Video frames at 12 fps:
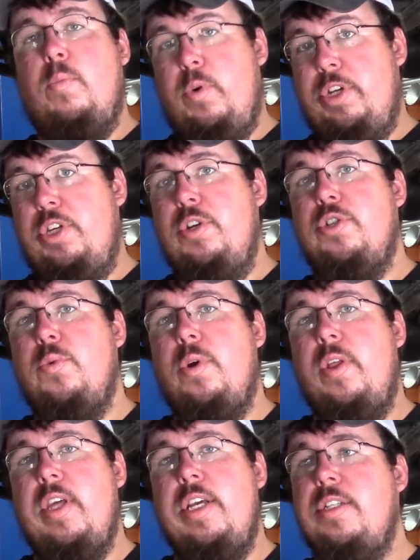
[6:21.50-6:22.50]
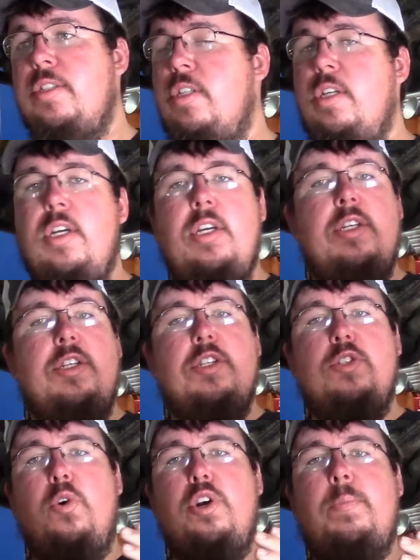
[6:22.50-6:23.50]
when using one of these. You
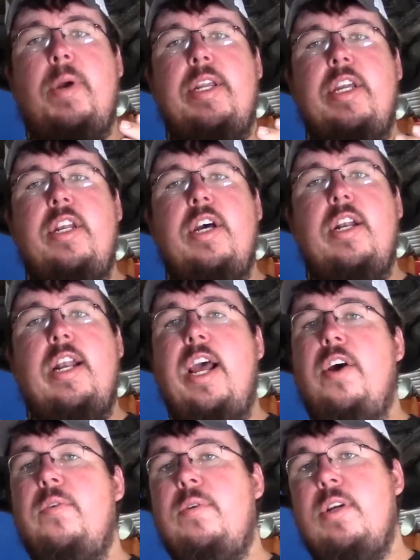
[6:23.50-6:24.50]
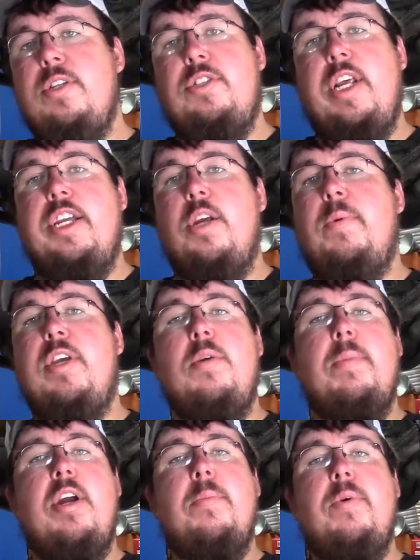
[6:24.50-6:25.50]
torque the pinion nut down, check your
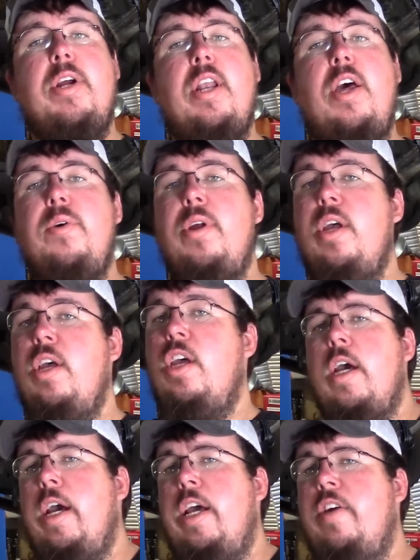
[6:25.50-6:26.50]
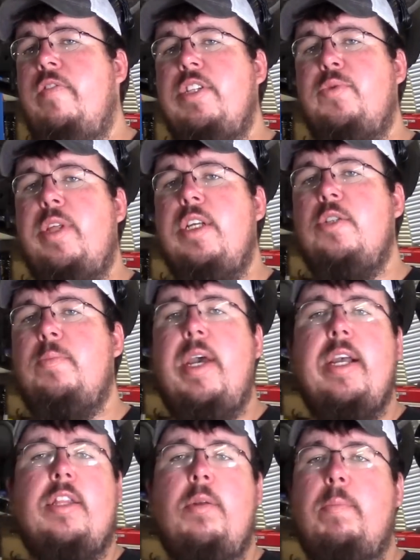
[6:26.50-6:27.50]
pinion bearing preload, and if it's within
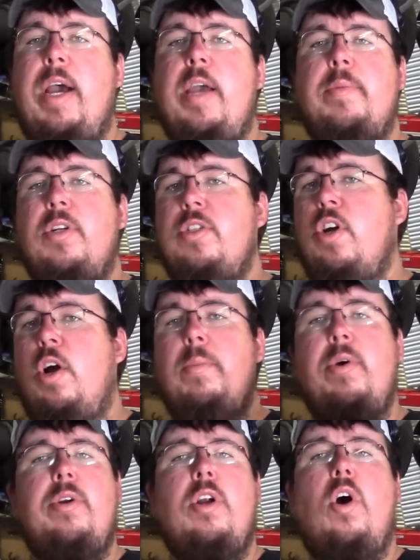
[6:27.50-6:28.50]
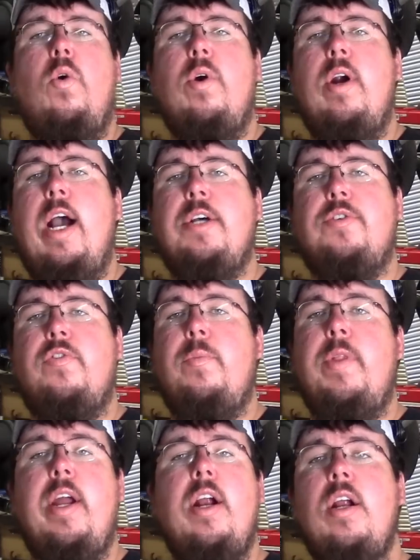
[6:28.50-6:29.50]
spec, then bam, you just start building the whole rear axle
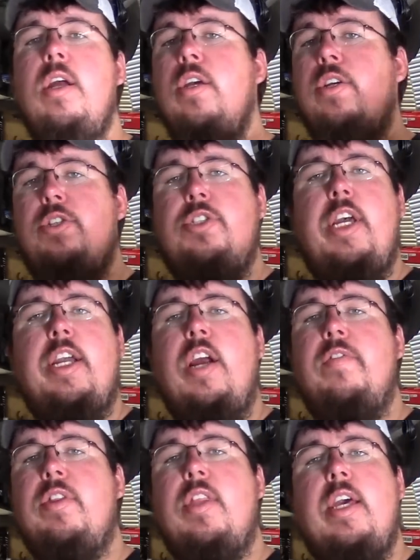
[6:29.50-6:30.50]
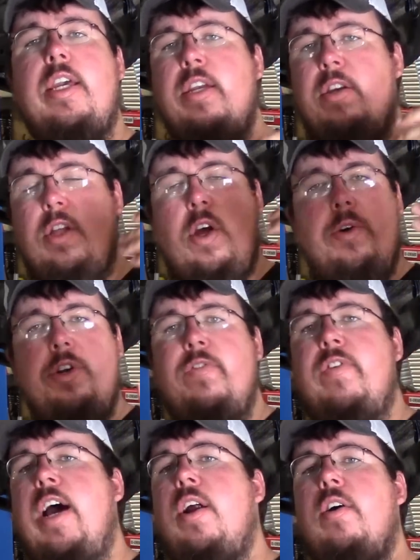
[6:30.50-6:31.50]
from there. You check everything on your
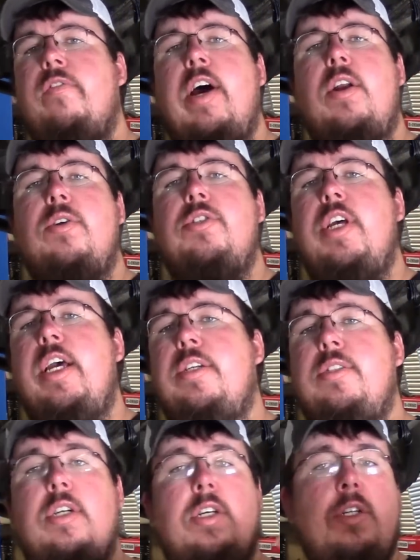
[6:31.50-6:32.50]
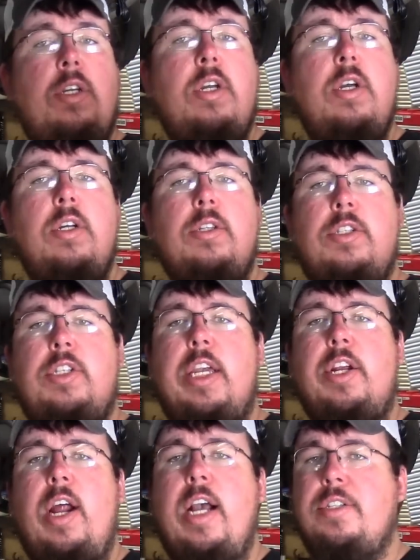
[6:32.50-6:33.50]
final checks to
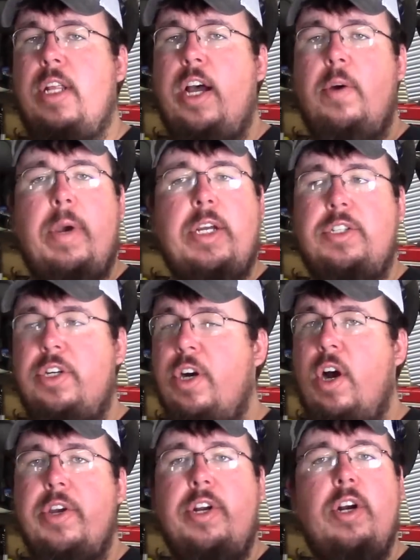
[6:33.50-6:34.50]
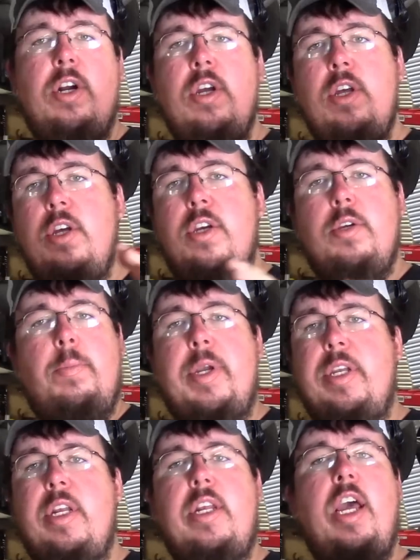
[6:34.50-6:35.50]
check your axle out, make sure all your
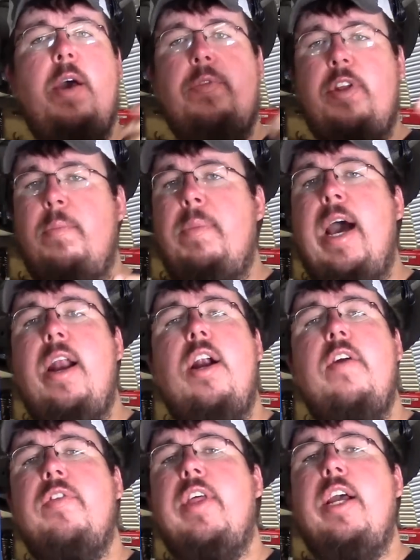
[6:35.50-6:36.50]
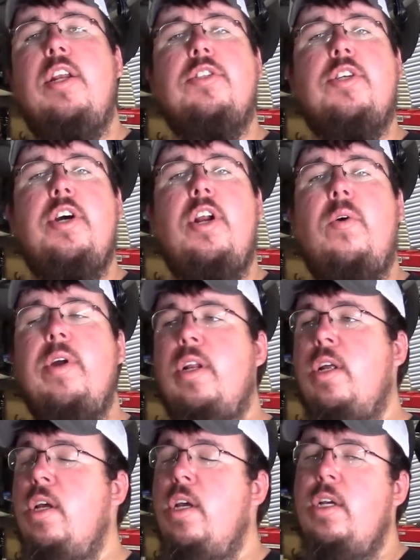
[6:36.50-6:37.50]
pinion depth and the pattern, everything looks good on
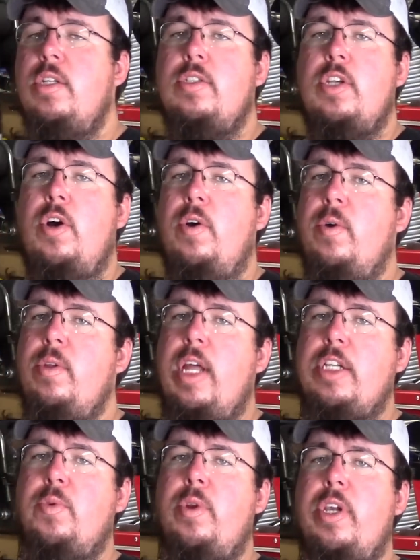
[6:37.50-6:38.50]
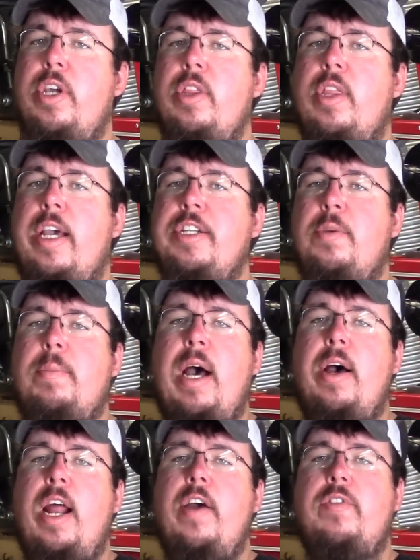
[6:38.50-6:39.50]
it. So that's one of the good things
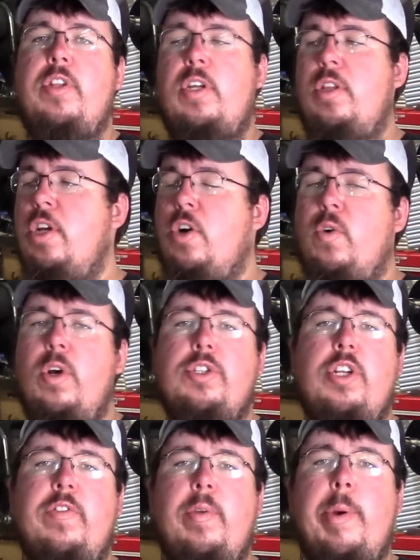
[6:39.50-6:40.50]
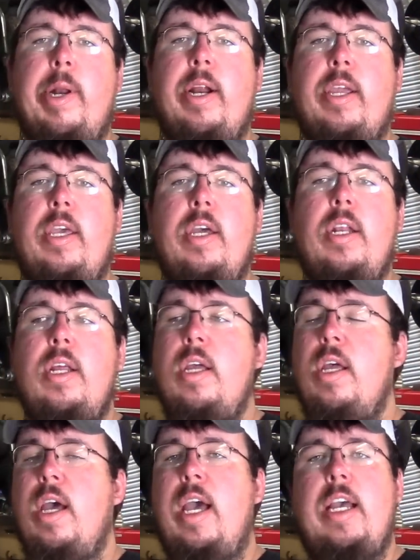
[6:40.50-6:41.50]
about having the crush sleeve eliminator kit,
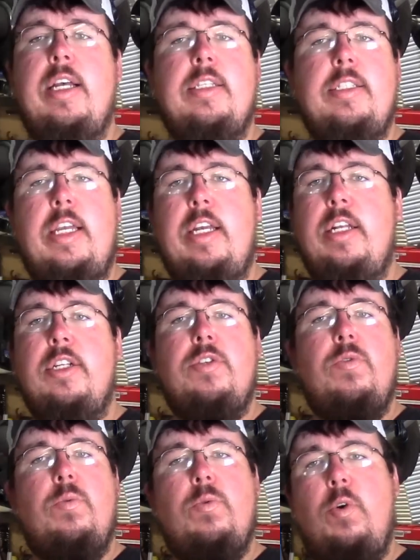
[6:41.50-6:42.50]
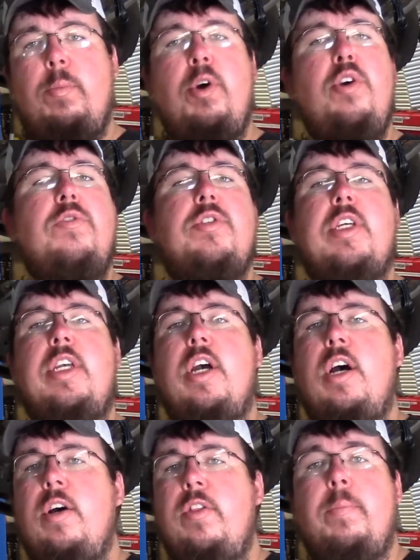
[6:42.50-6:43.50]
is it just removes
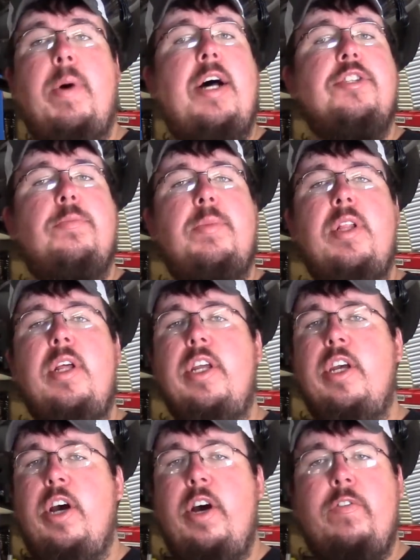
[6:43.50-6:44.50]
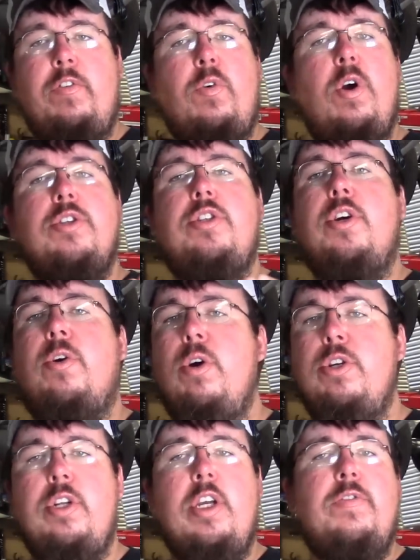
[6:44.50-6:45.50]
the possibility of crushing the
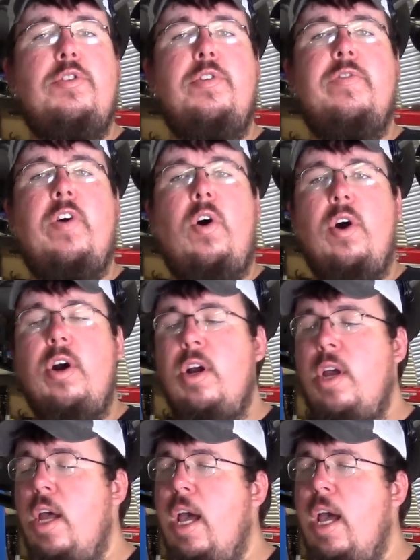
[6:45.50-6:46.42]
crush sleeve too far.